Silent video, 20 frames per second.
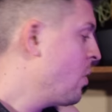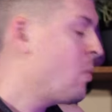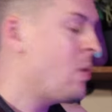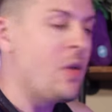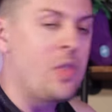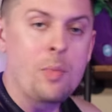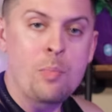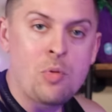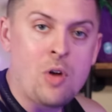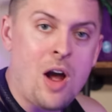While
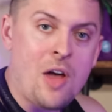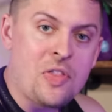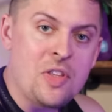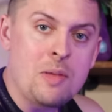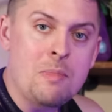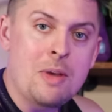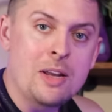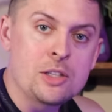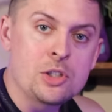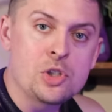the
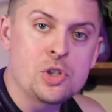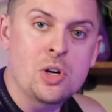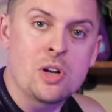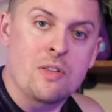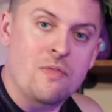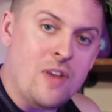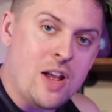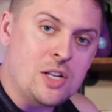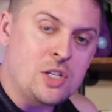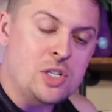brothy mixture
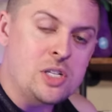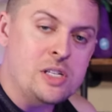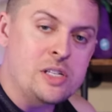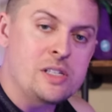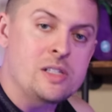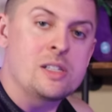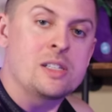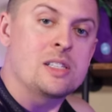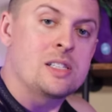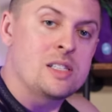and
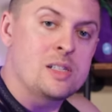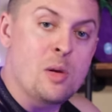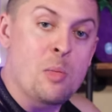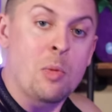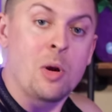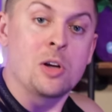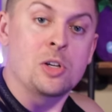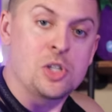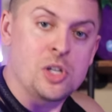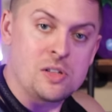veggies
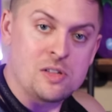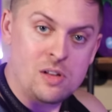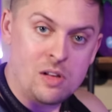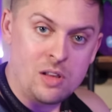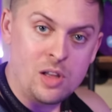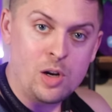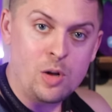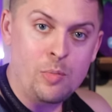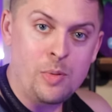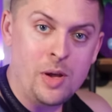simmer just a
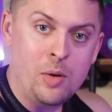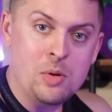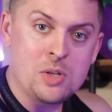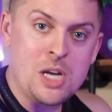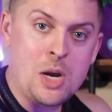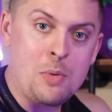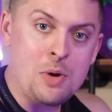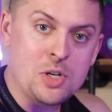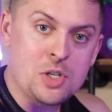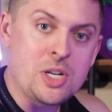little bit, which
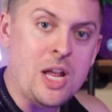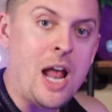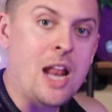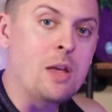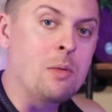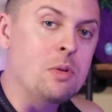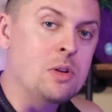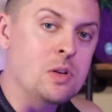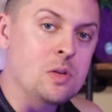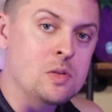I wish Daddy
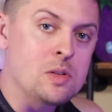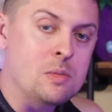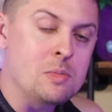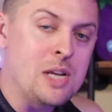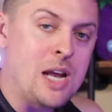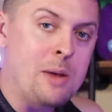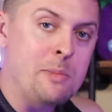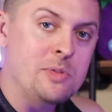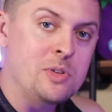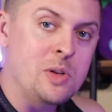would do
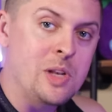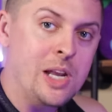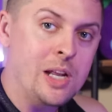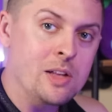sometimes when he